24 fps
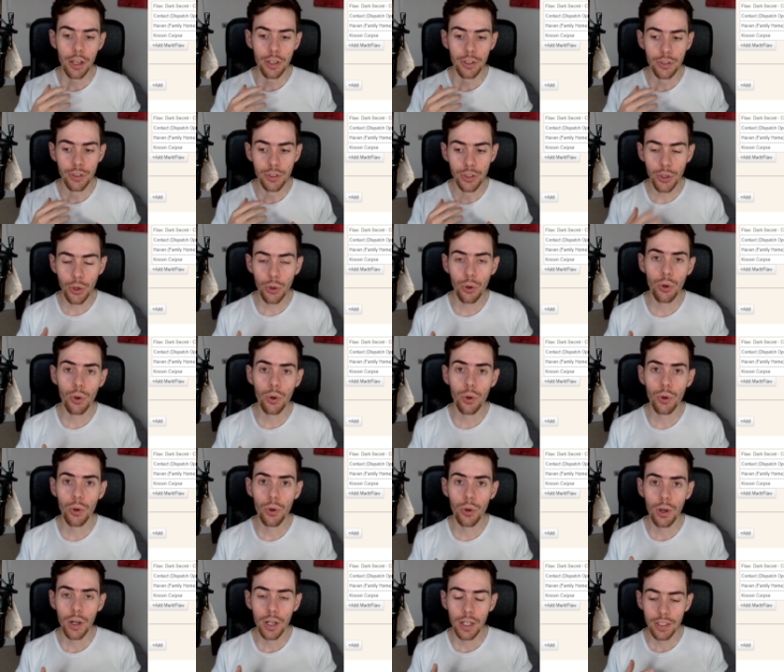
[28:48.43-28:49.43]

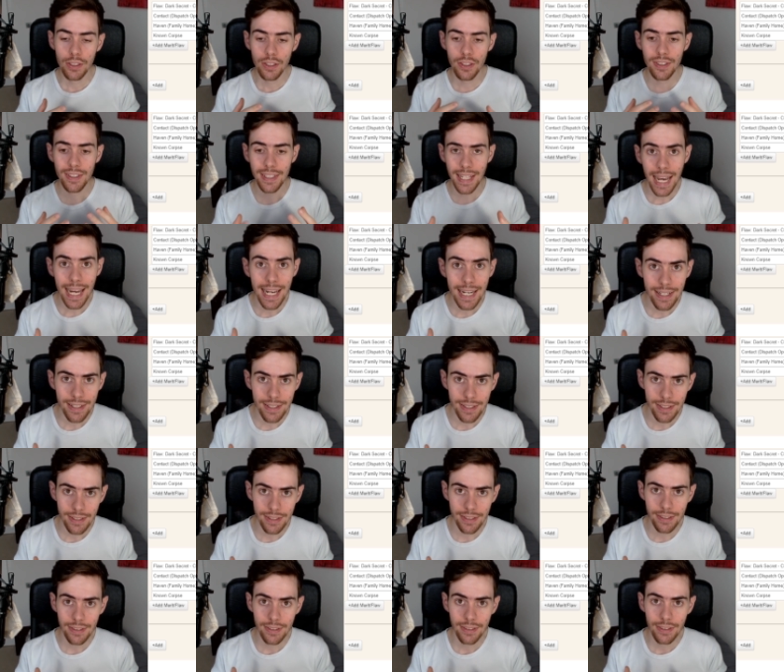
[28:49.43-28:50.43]
your
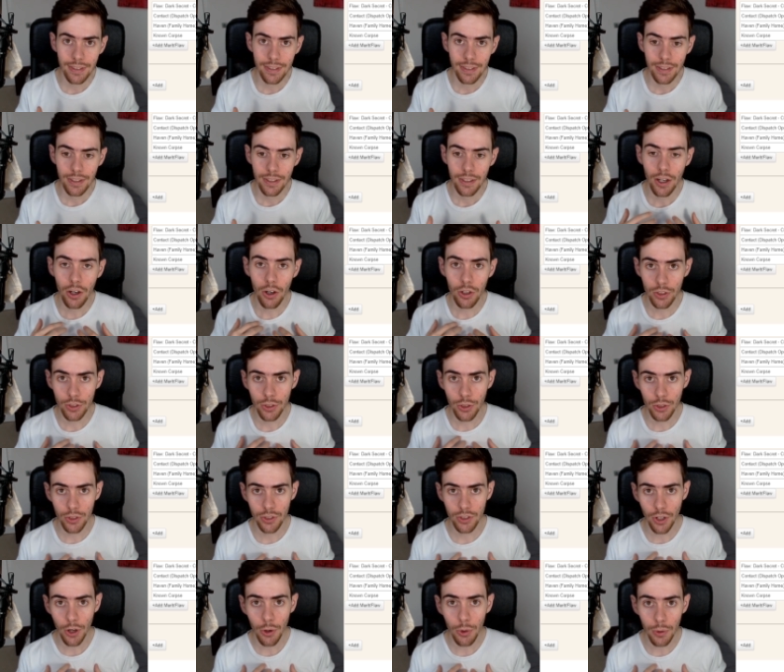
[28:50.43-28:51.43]
stains on your
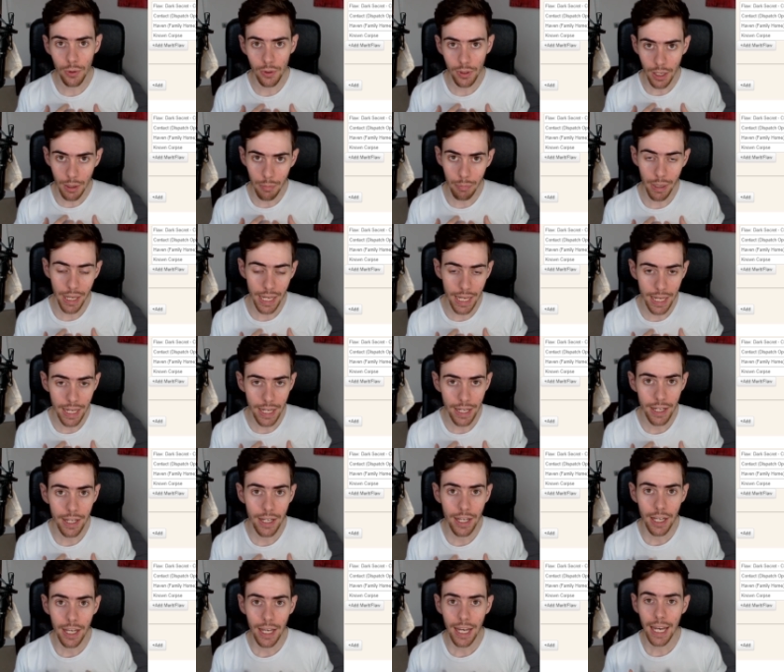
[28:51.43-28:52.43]
soul appear
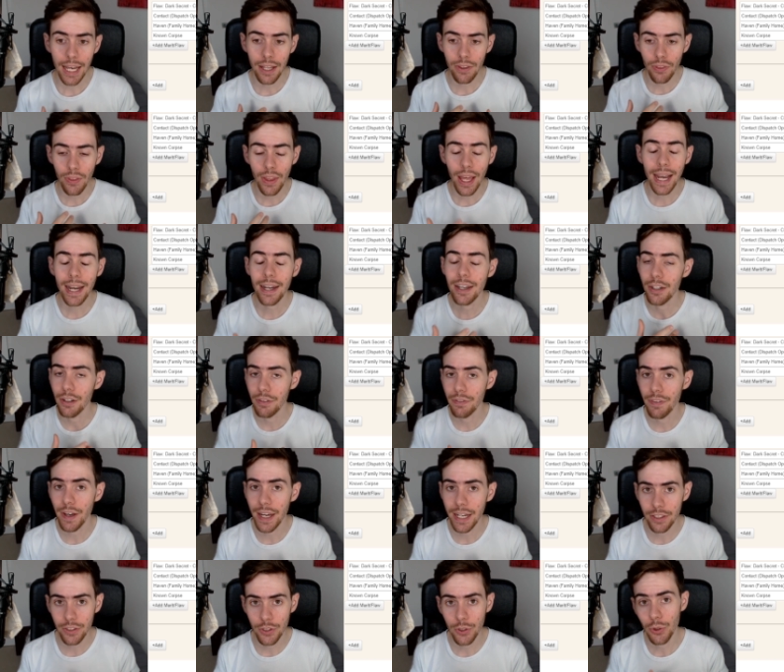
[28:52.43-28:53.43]
and that can
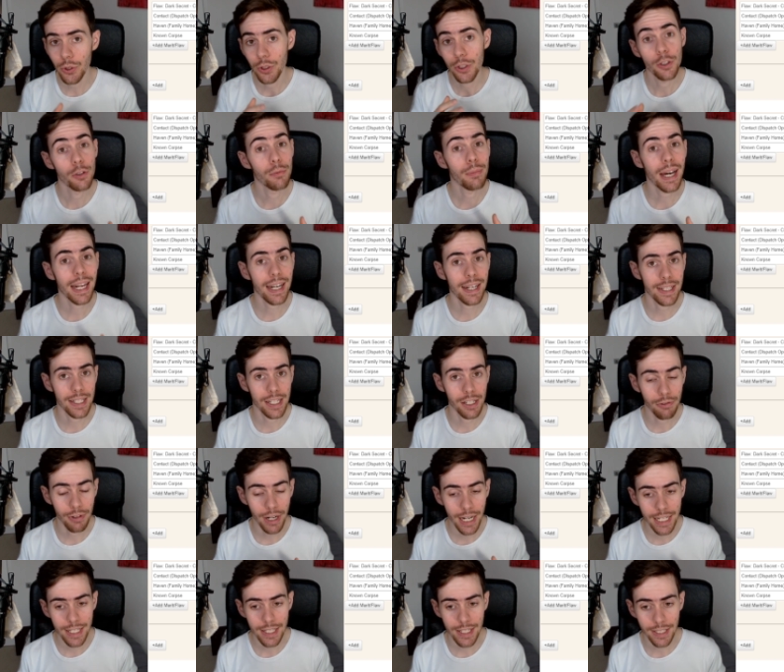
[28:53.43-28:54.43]
affect your humanity
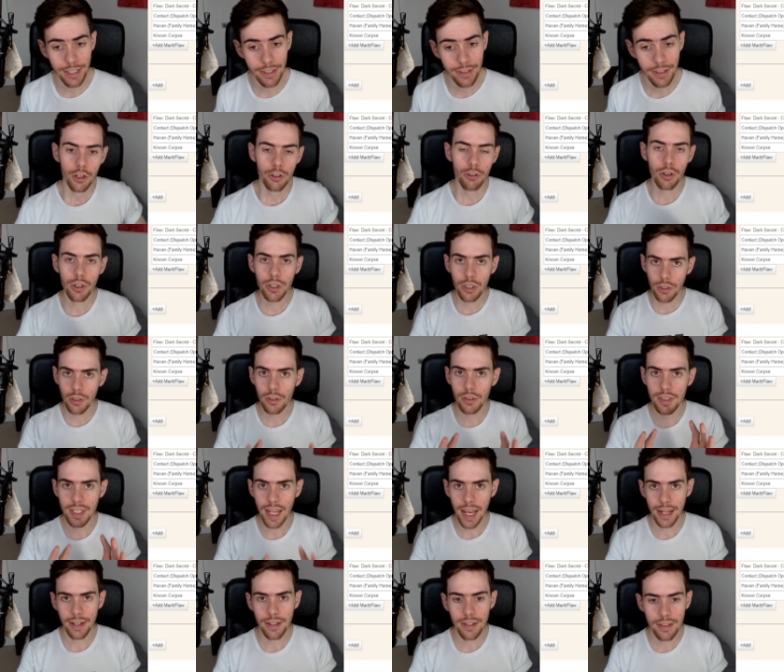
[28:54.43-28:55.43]
rating. Chronicle
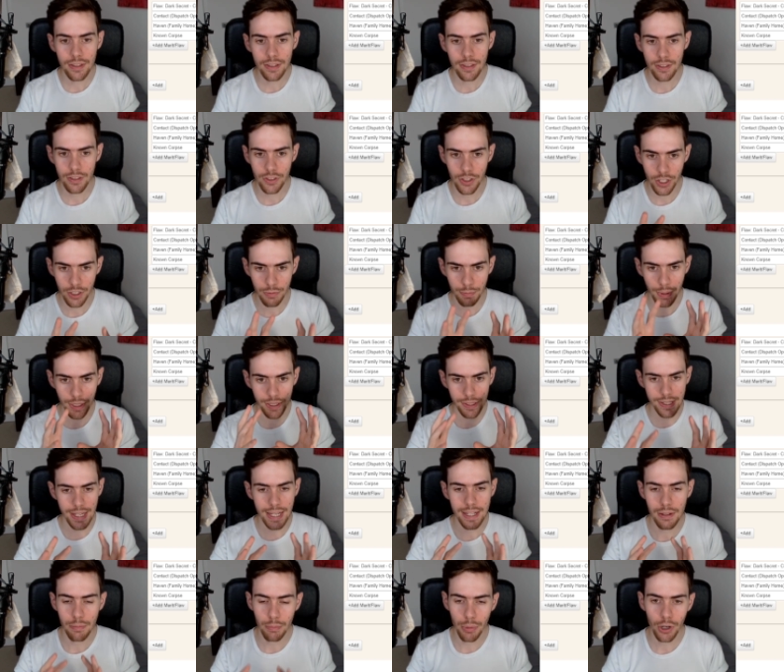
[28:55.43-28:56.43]
tenants, just because
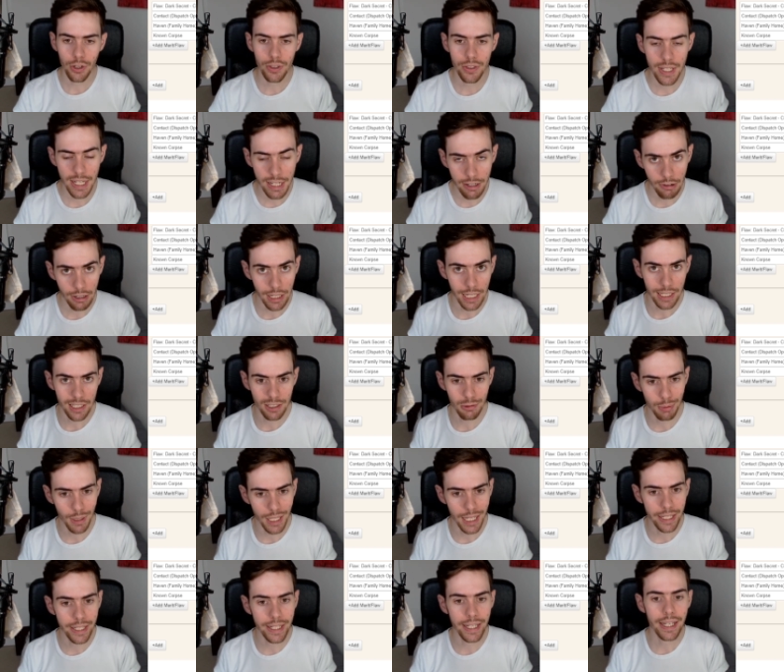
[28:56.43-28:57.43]
there's a box here, I'll
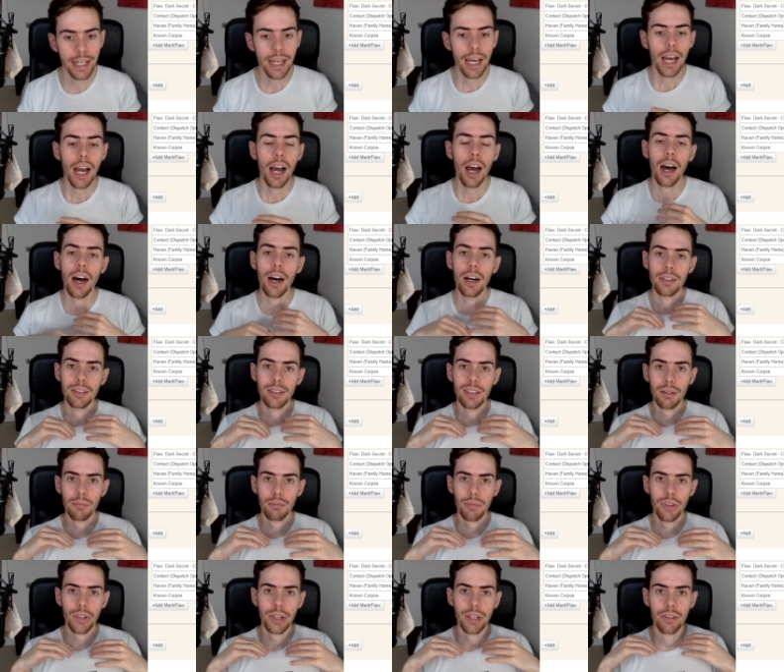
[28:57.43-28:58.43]
explain it, are
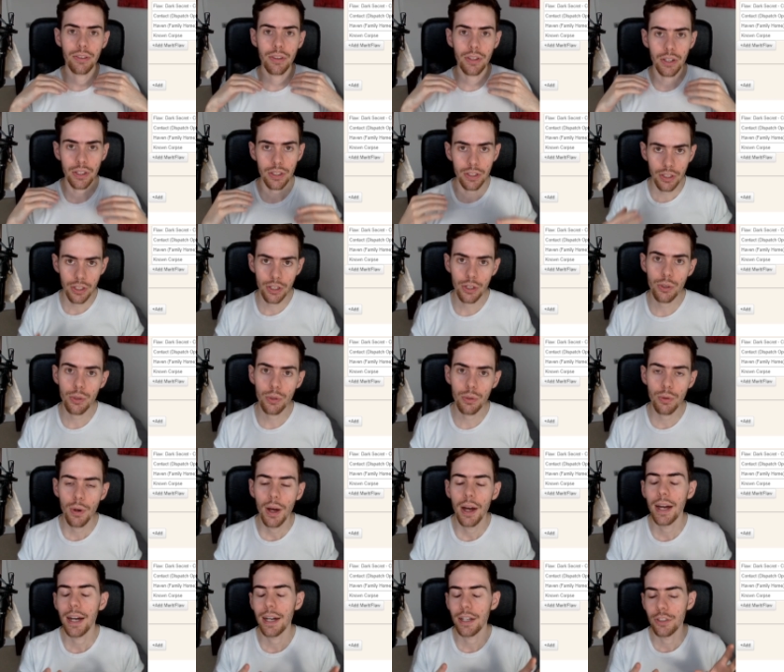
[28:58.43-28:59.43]
something that
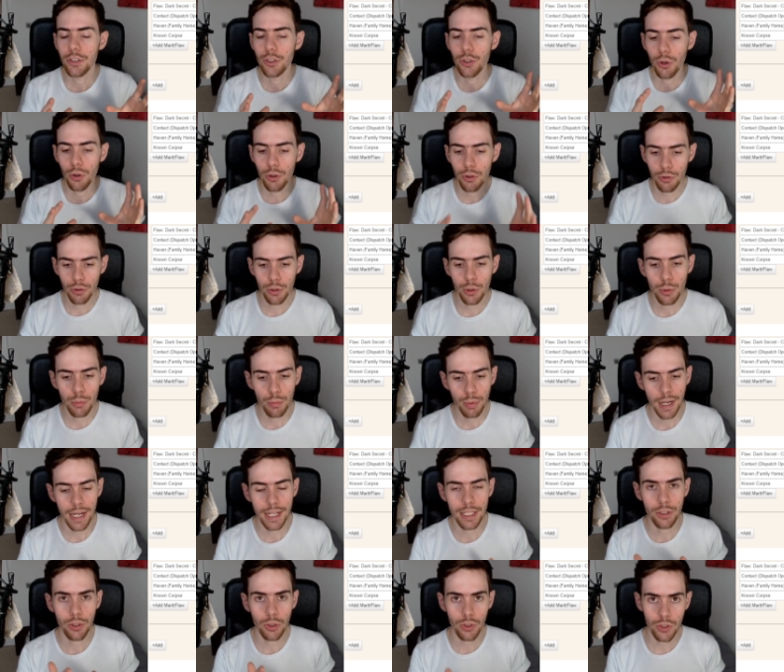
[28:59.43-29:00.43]
you, your group,
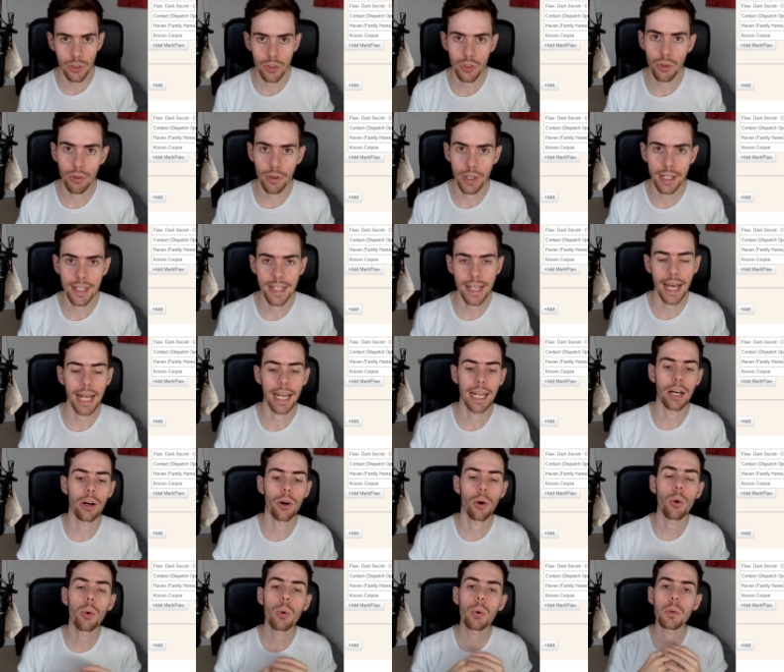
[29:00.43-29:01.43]
and your storyteller
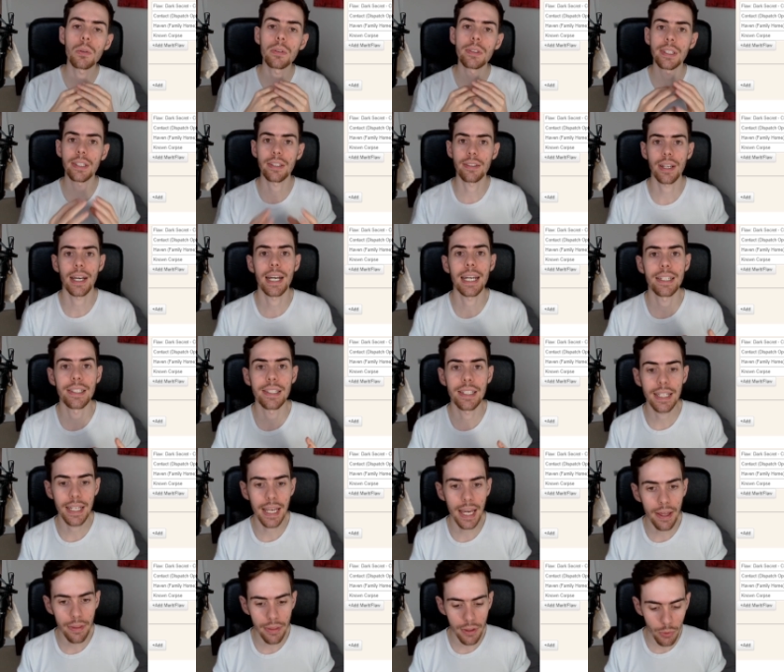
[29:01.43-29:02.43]
all decide
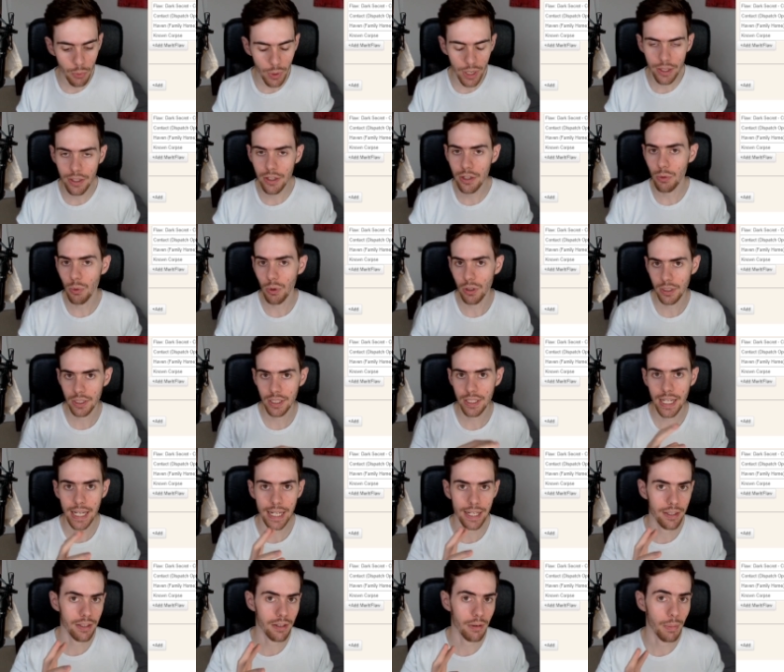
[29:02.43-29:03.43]
together whether you want to
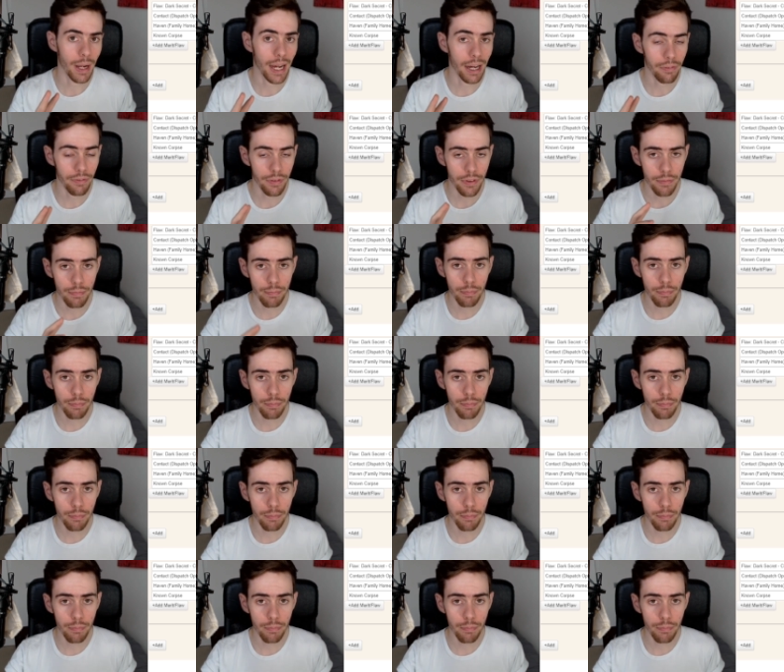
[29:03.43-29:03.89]
take them out of the